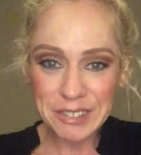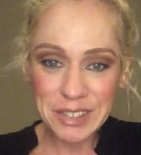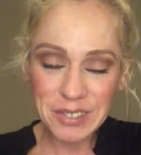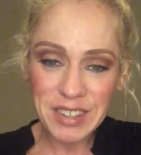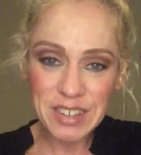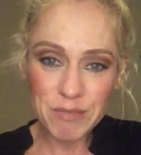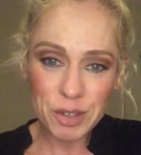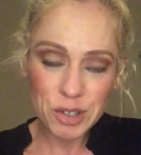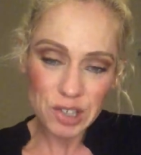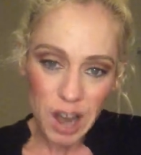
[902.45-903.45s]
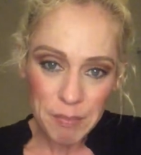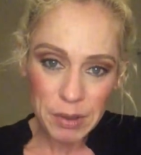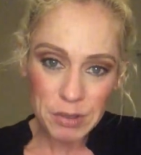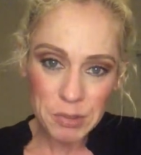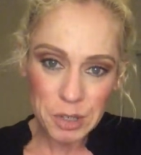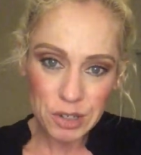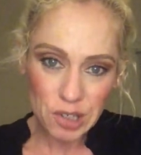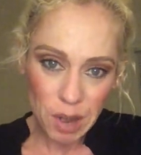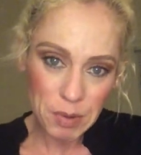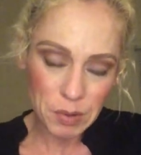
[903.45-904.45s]
So when you're shopping with me, you're
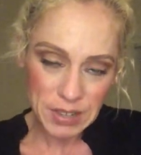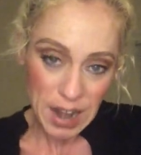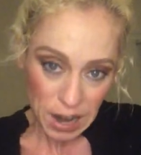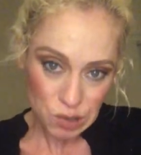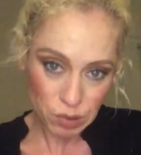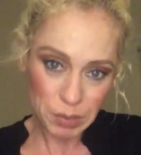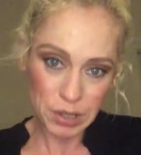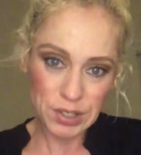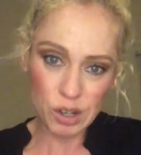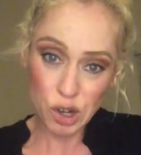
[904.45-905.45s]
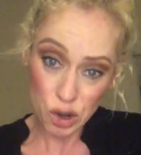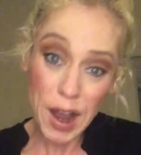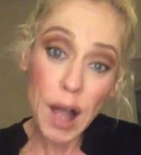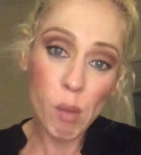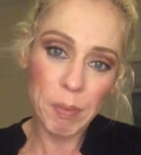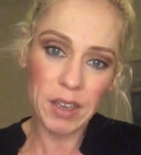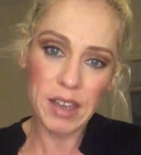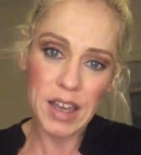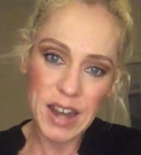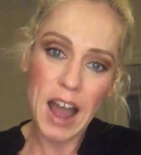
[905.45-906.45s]
shopping with an actual person and you're helping
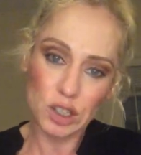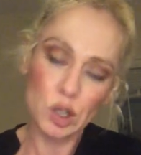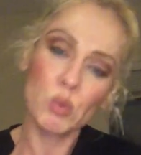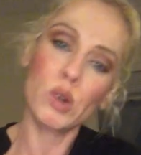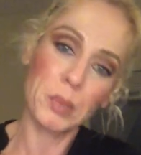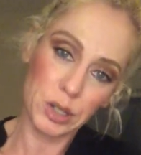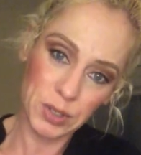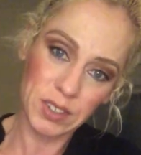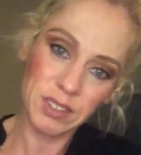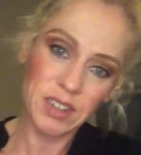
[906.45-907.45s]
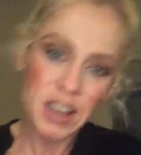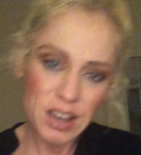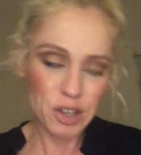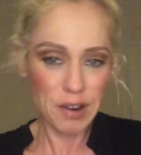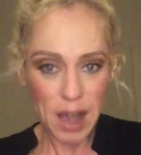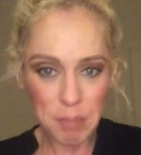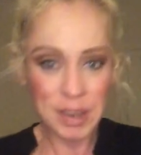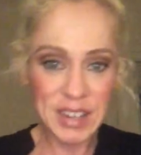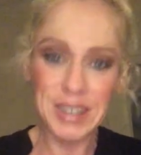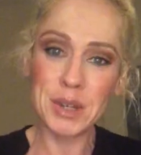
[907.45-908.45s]
an actual person. You're
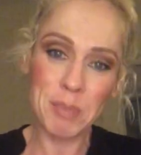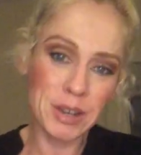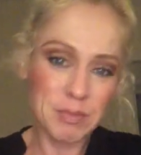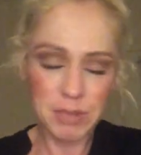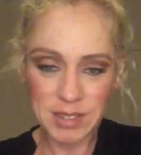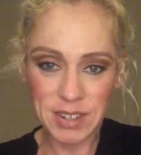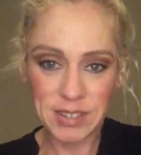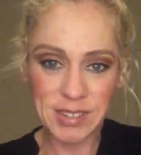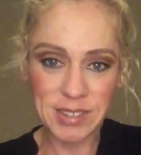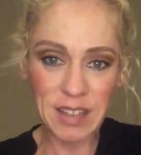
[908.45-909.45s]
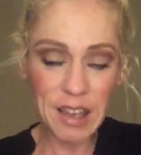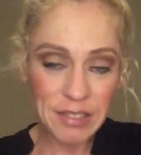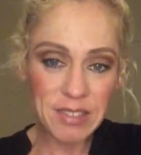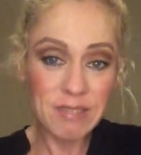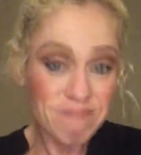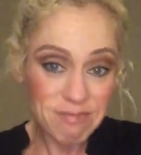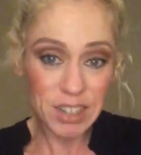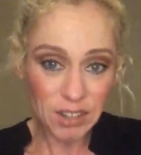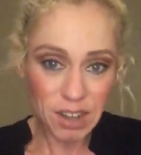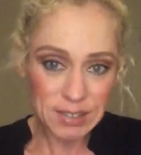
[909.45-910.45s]
helping an independent business. And
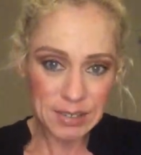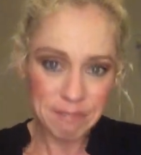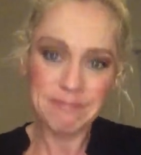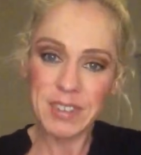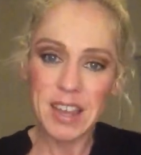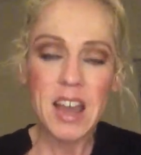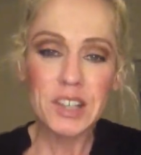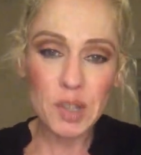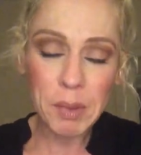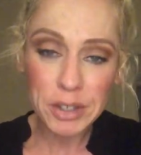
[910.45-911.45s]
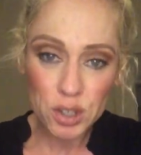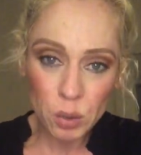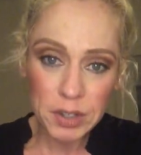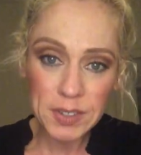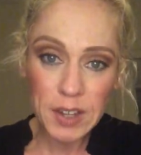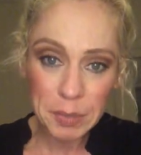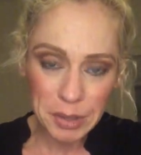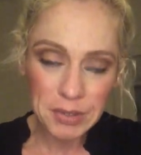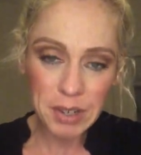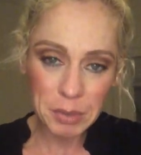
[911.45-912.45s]
that's awesome. So my store is
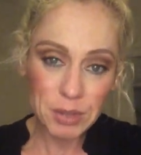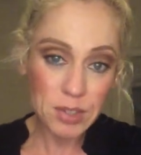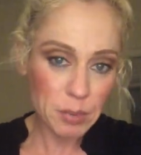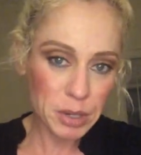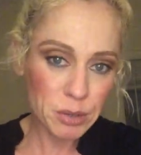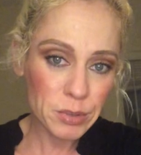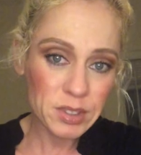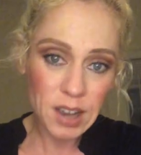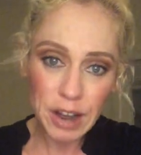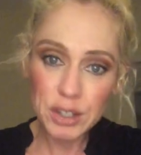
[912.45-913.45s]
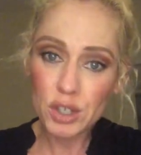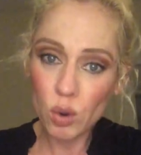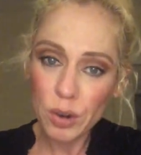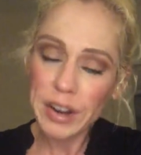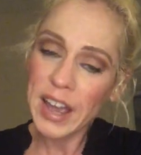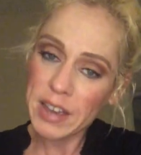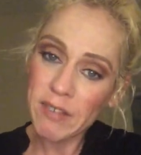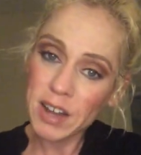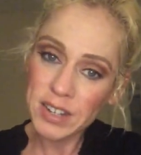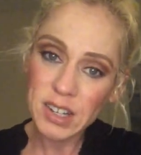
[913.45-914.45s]

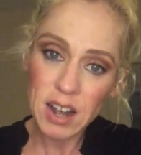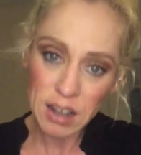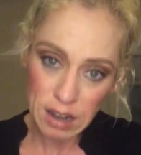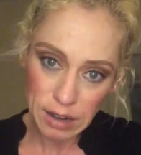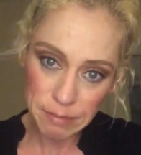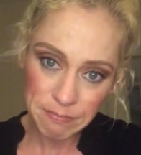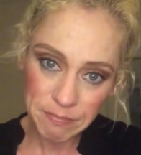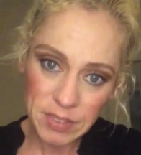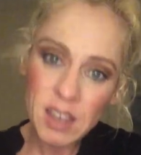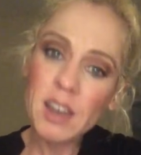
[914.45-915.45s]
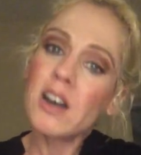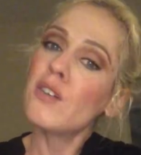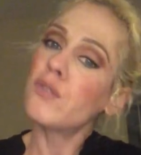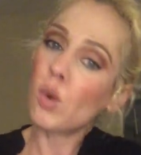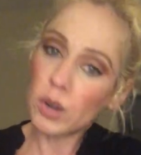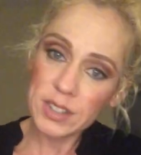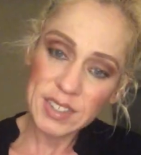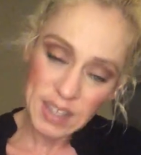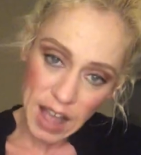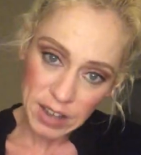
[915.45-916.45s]

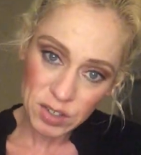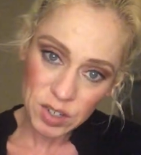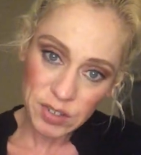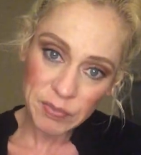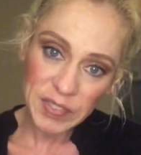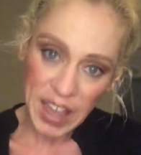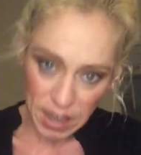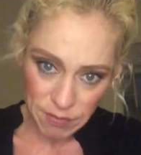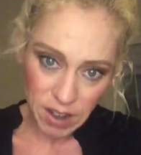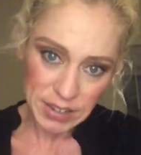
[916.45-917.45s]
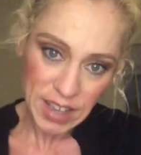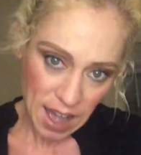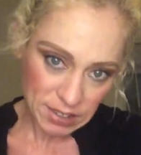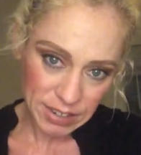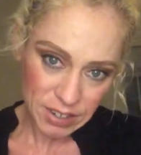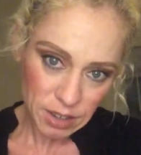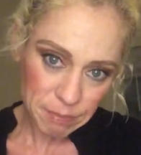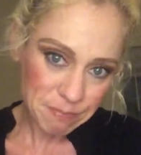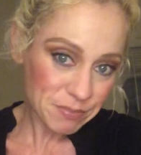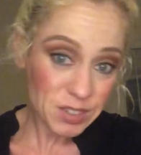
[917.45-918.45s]
www.youravon.com/Avon Cat Lady.
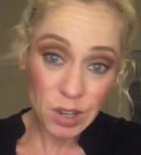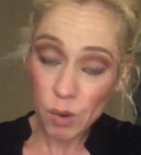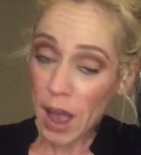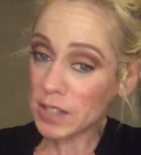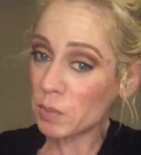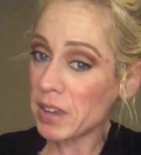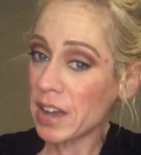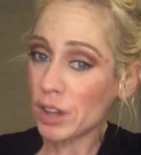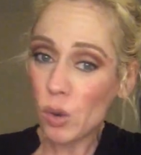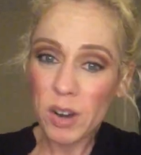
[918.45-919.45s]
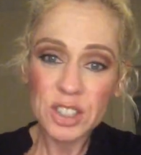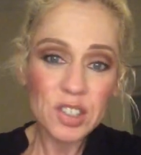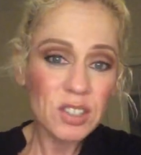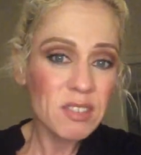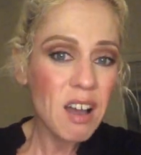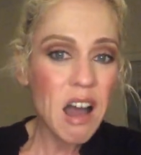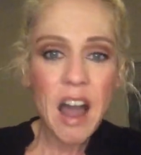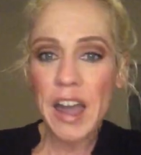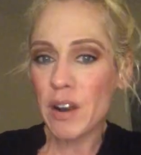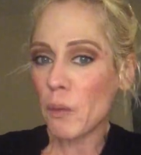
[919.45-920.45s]
So ask me any question.
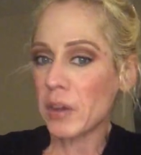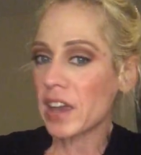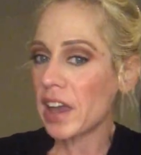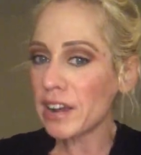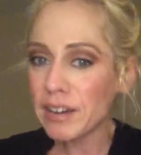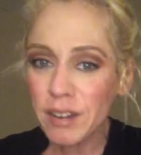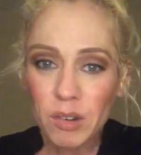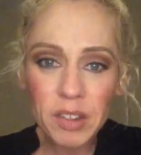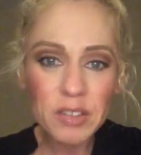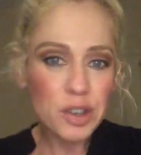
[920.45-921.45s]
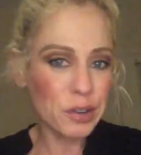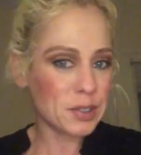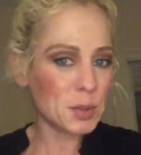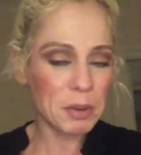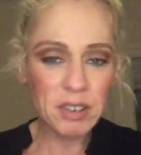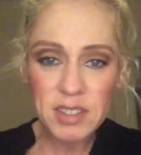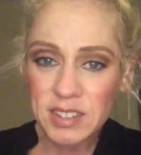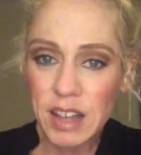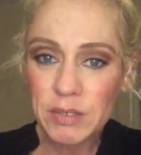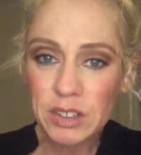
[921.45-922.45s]
I don't care your
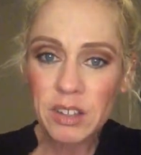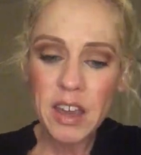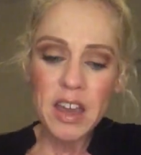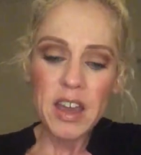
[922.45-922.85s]
experience level.